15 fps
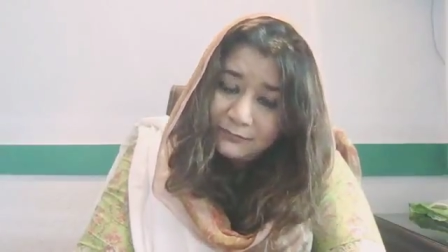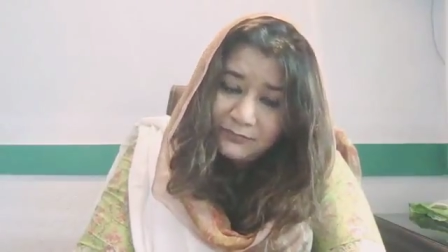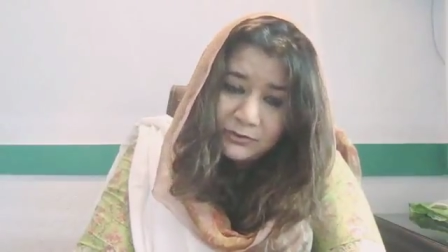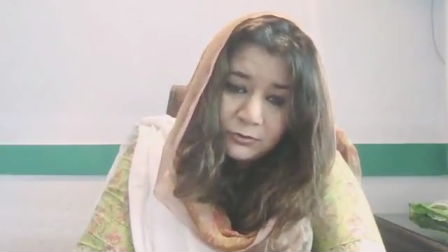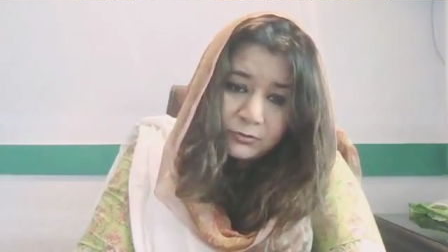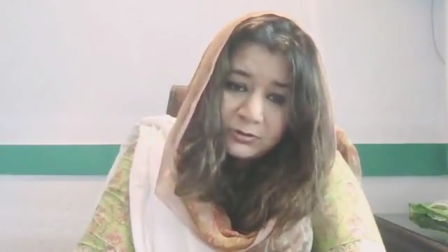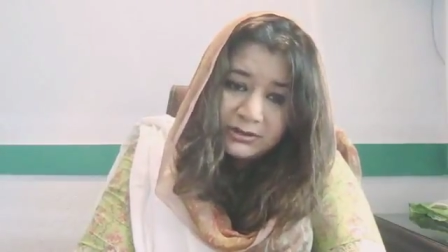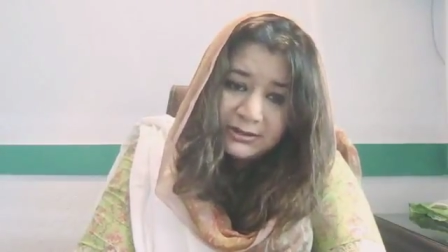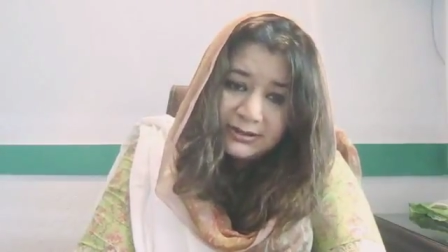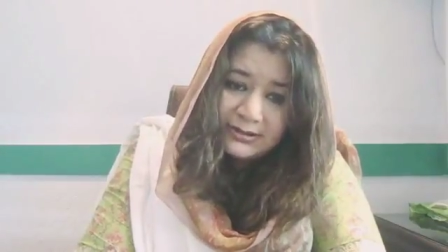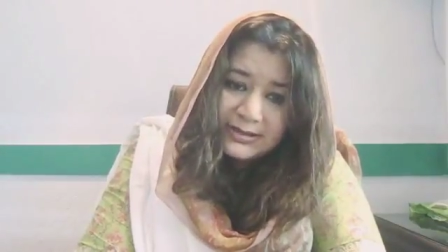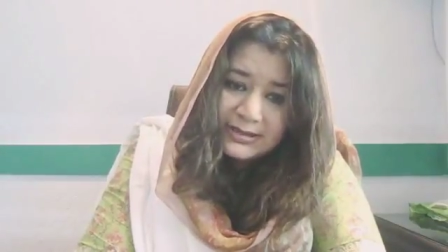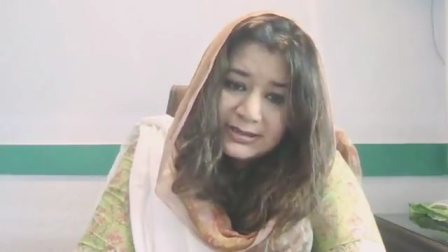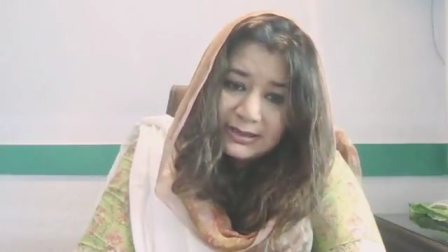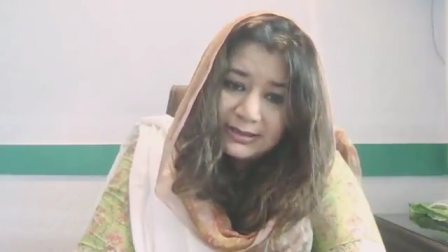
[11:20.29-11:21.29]
We totally
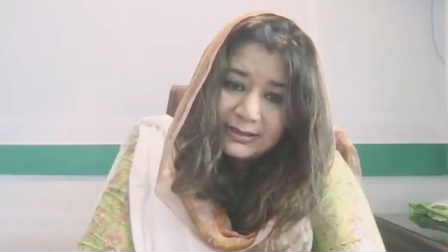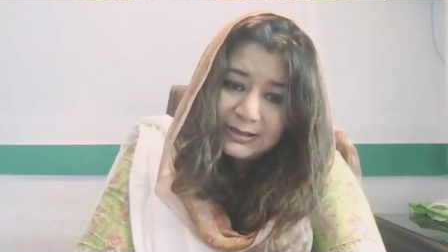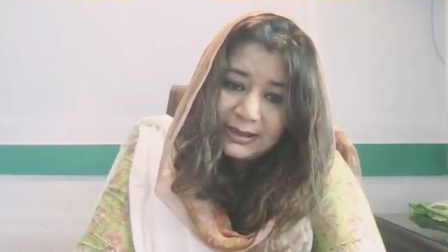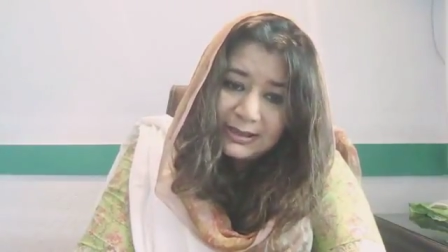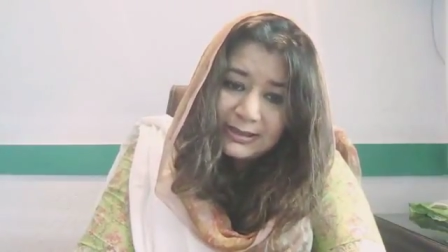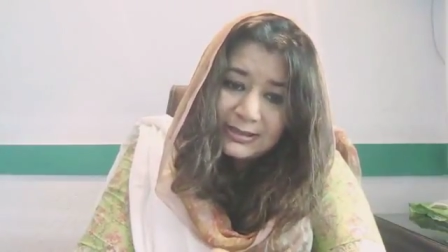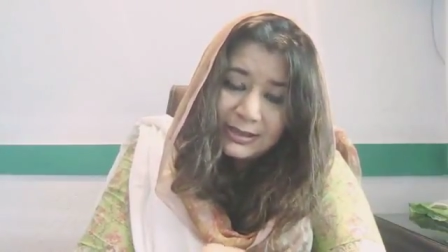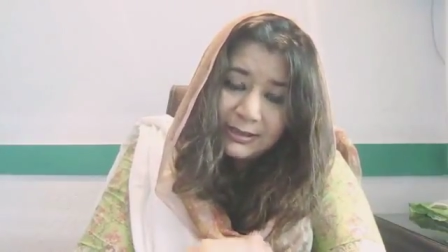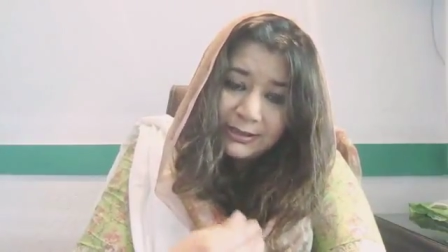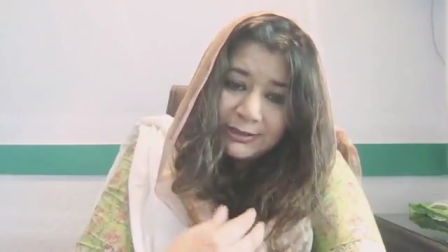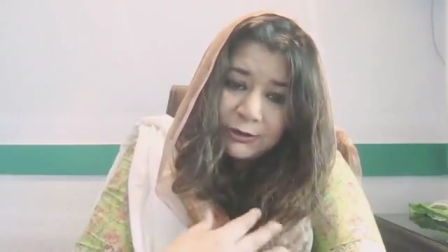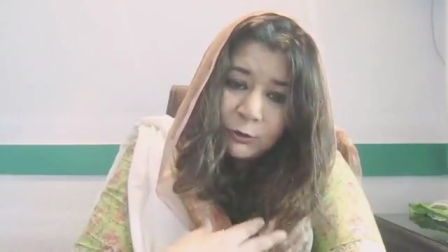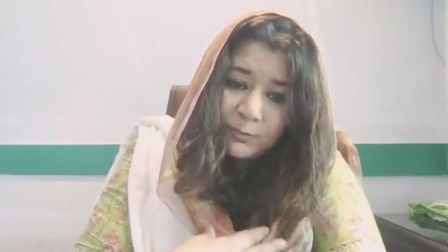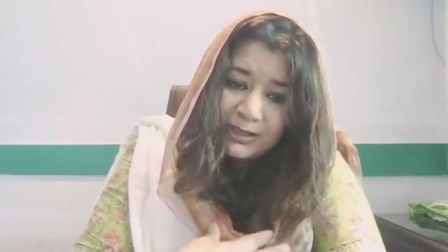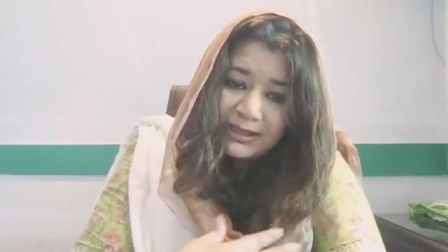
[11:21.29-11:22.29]
understand that.
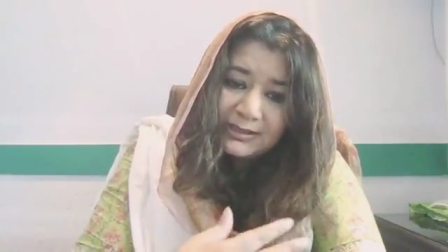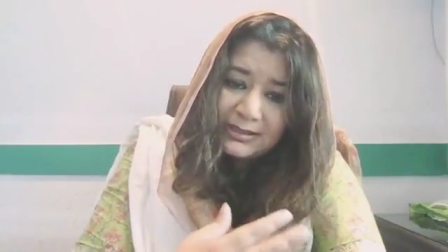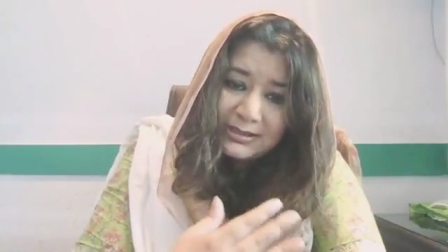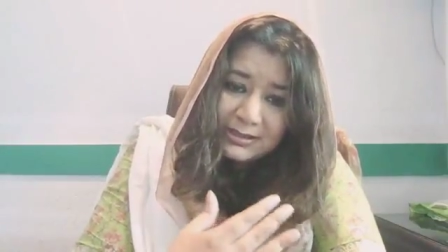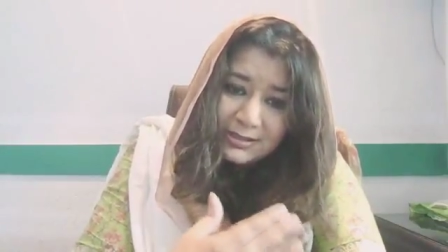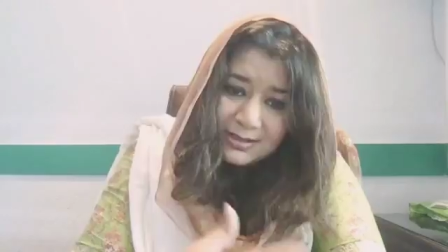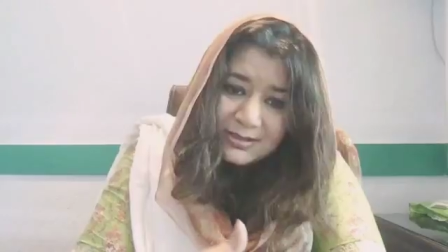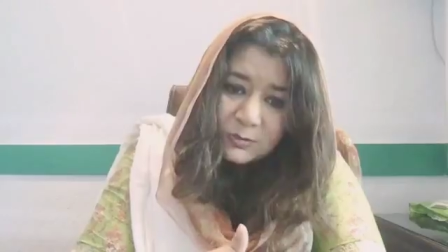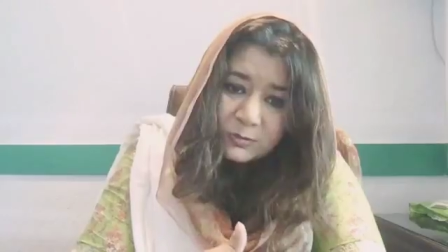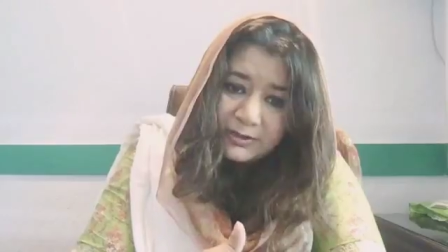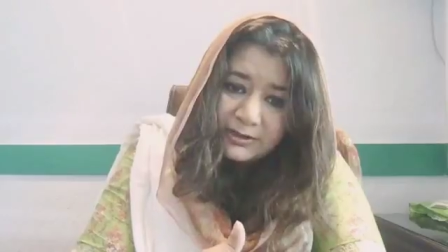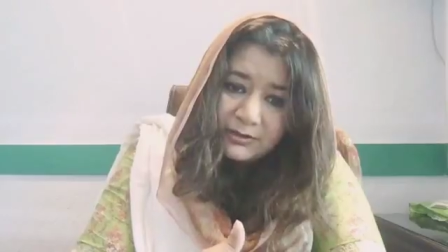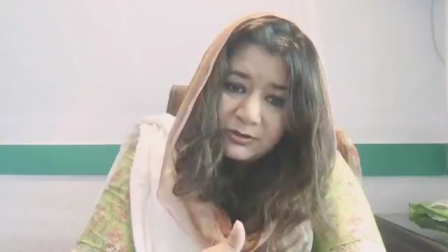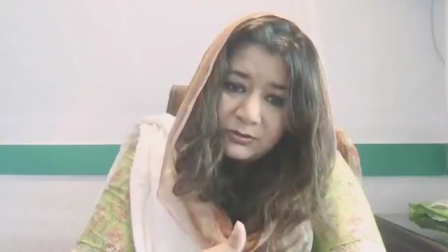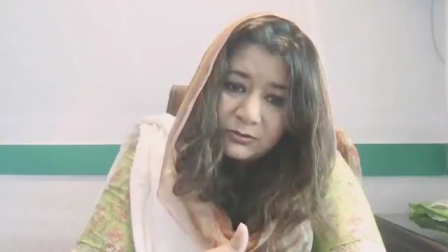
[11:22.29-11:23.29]
Humanity is
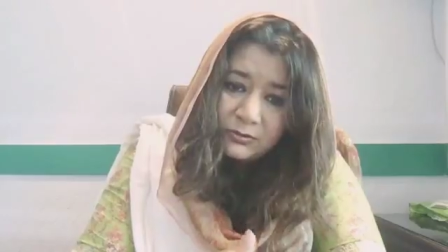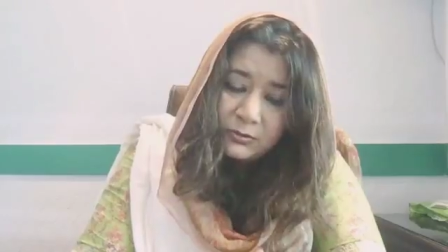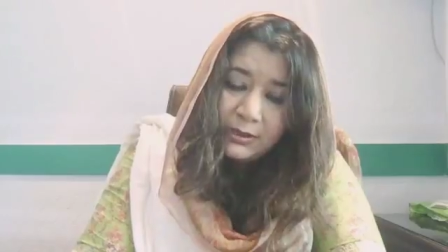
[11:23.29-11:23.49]
with you.